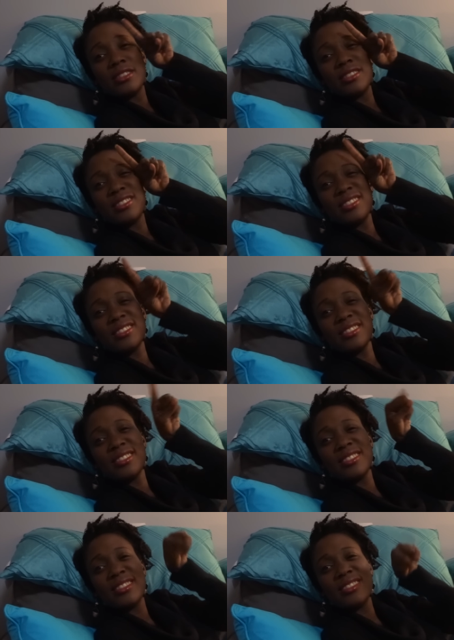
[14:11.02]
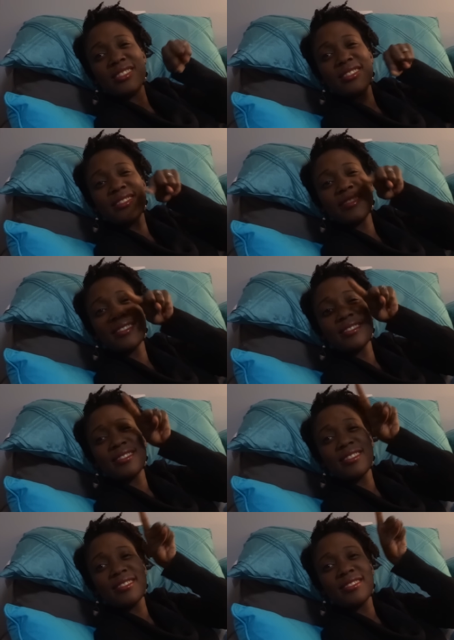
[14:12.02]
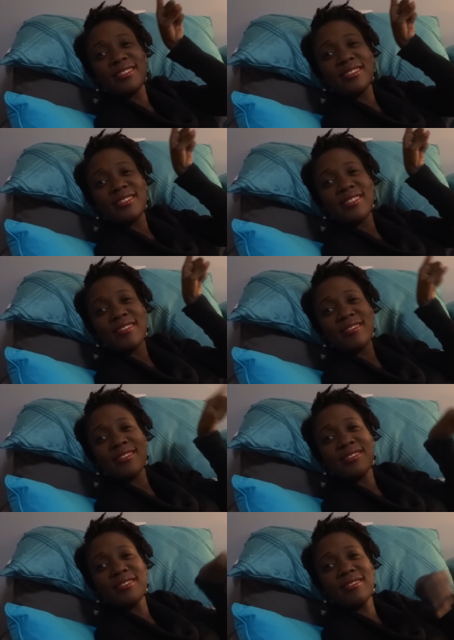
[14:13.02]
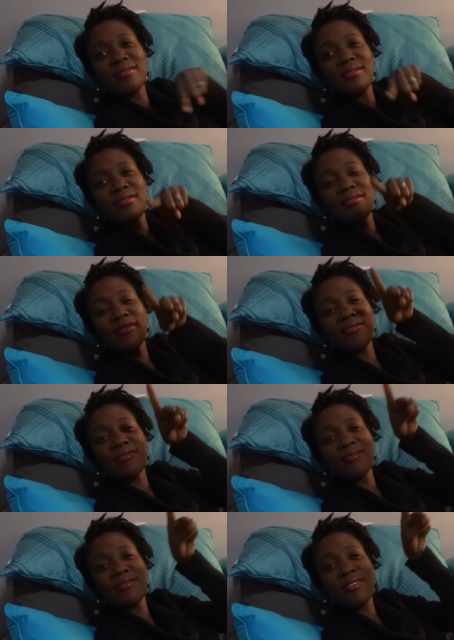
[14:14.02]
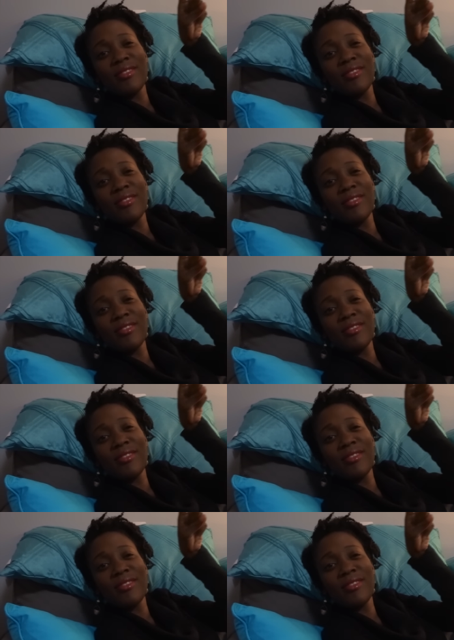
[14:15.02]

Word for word: I don't know. Round the bush. I don't know.